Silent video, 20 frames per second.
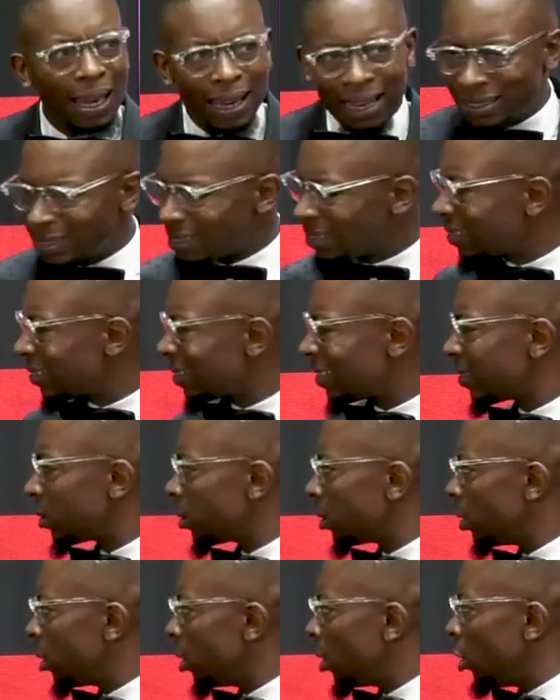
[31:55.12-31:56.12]

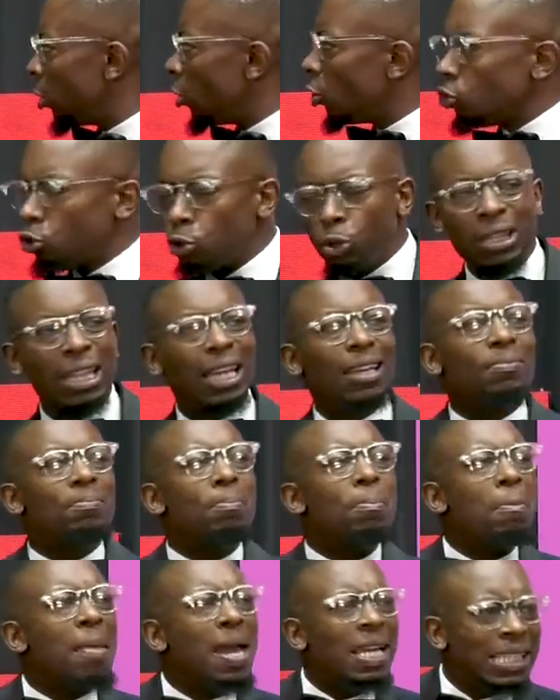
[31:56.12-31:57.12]
balance, you
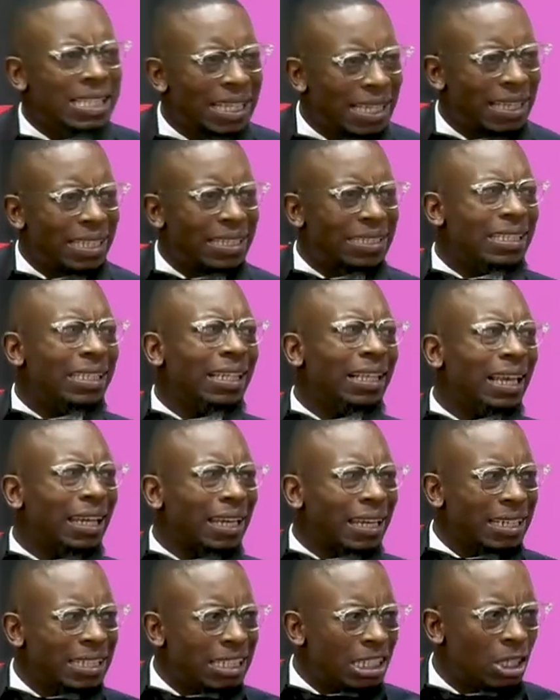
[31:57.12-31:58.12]
then measure the
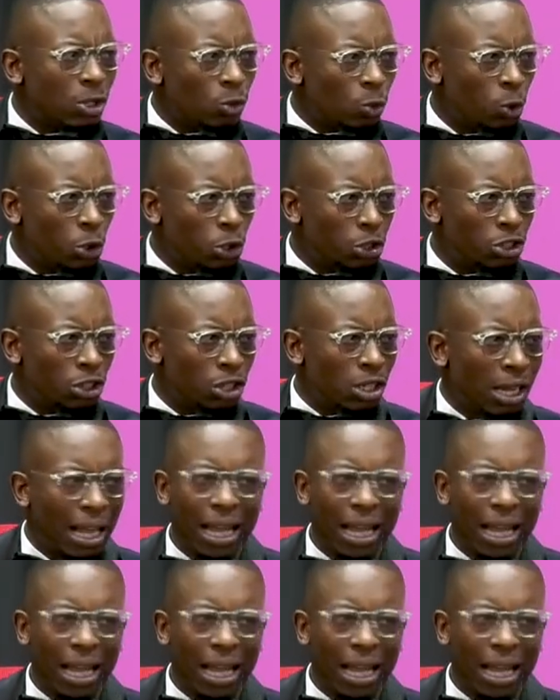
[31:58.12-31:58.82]
declaration word